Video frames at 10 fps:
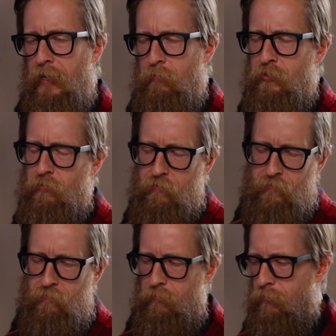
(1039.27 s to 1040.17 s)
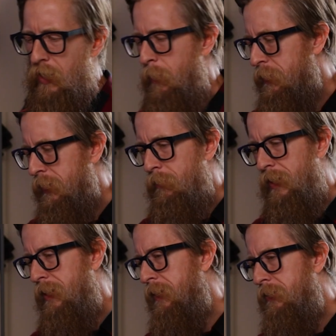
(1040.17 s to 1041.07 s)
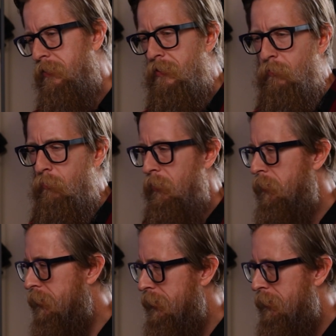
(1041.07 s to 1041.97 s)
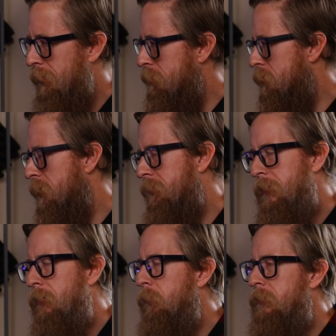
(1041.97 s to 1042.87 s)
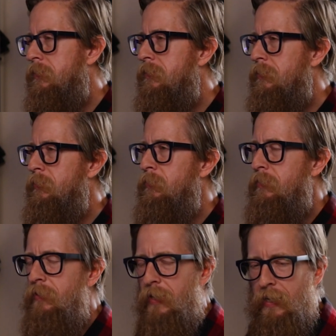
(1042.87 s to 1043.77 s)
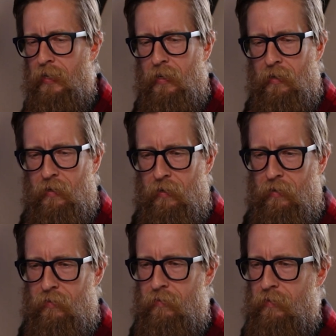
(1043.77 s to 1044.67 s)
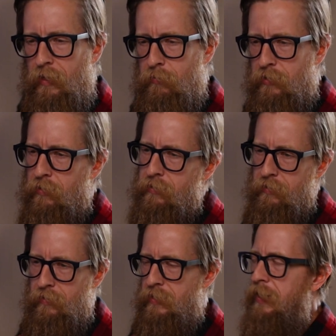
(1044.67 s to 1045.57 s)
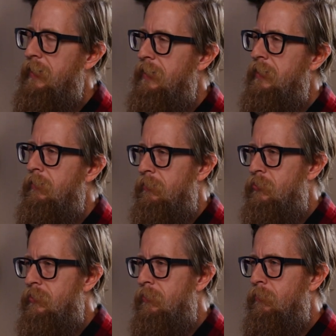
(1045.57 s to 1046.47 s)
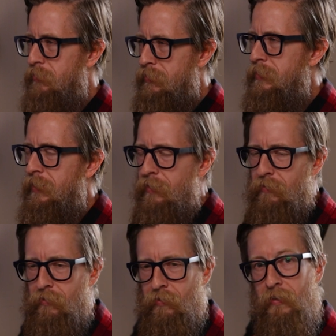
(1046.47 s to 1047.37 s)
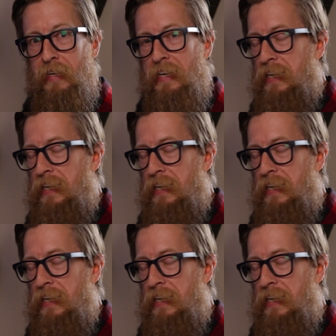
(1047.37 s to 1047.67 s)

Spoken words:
I was sort of griping about how I couldn't get work, and I was trying to figure out what to do. And I was talking to this AE on a show, assistant editor, and